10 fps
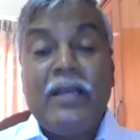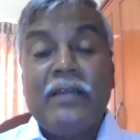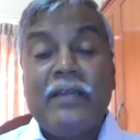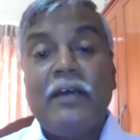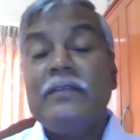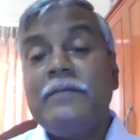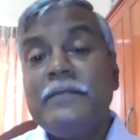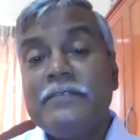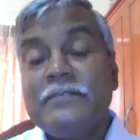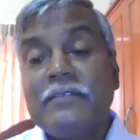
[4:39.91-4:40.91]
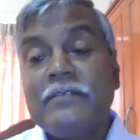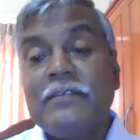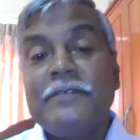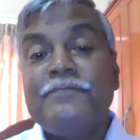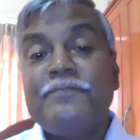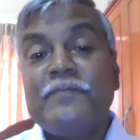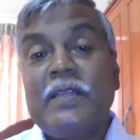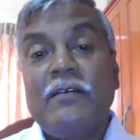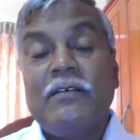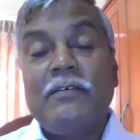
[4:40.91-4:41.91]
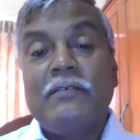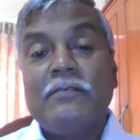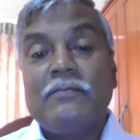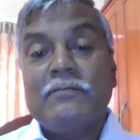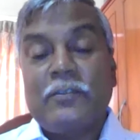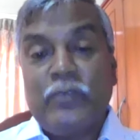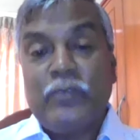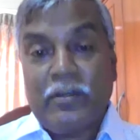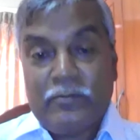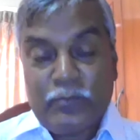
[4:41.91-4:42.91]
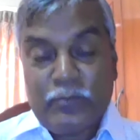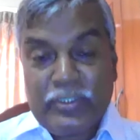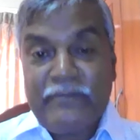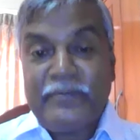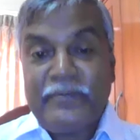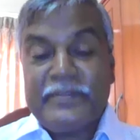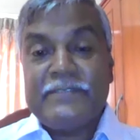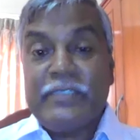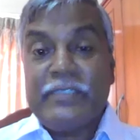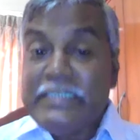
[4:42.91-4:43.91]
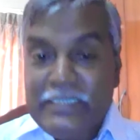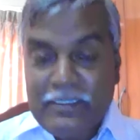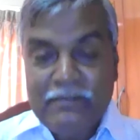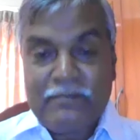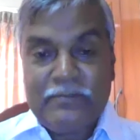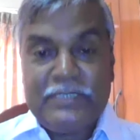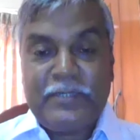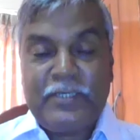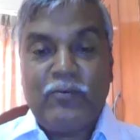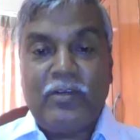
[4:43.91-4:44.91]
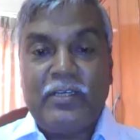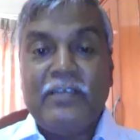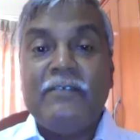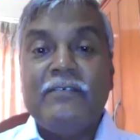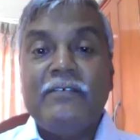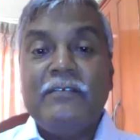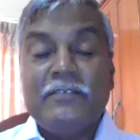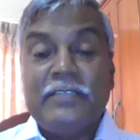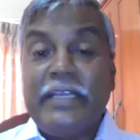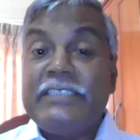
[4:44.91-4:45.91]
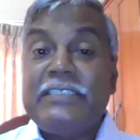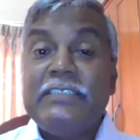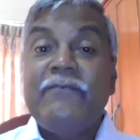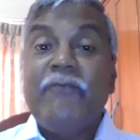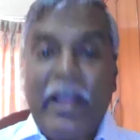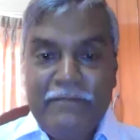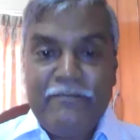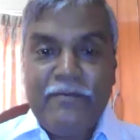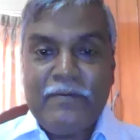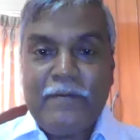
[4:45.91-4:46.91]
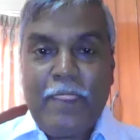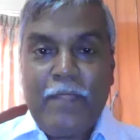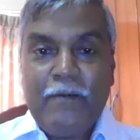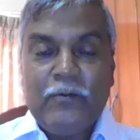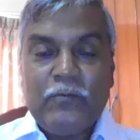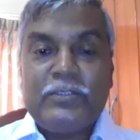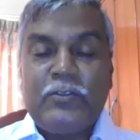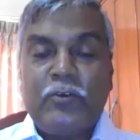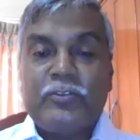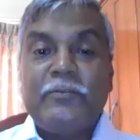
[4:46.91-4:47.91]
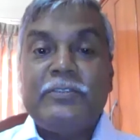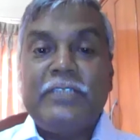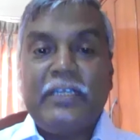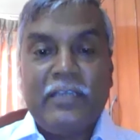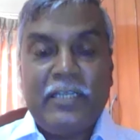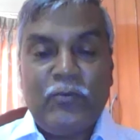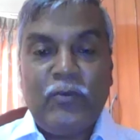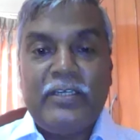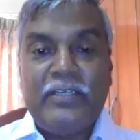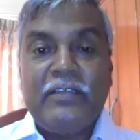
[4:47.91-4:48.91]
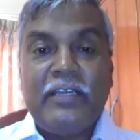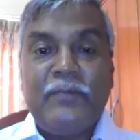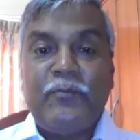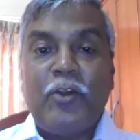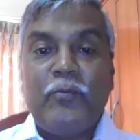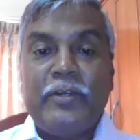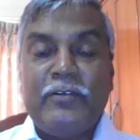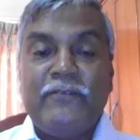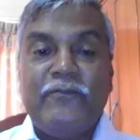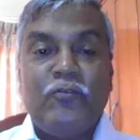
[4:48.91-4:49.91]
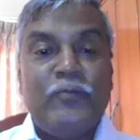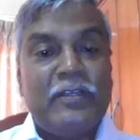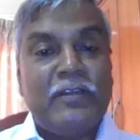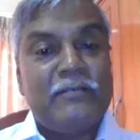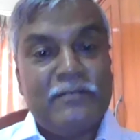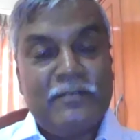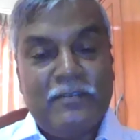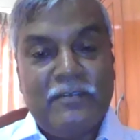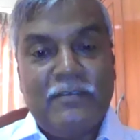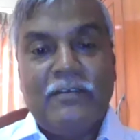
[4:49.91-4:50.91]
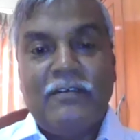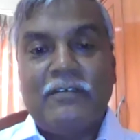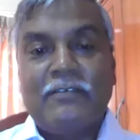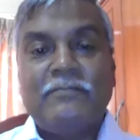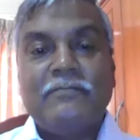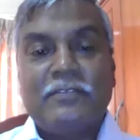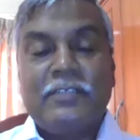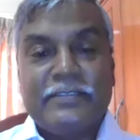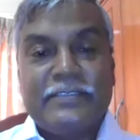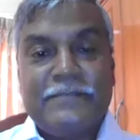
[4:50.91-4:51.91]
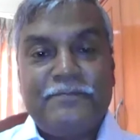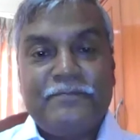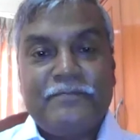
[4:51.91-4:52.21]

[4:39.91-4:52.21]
And the other thing is that, um, uh, that we are putting emphasis for this year, this particular year, the SDG 5, which talks about gender equality and empowerment of women and uh, girls.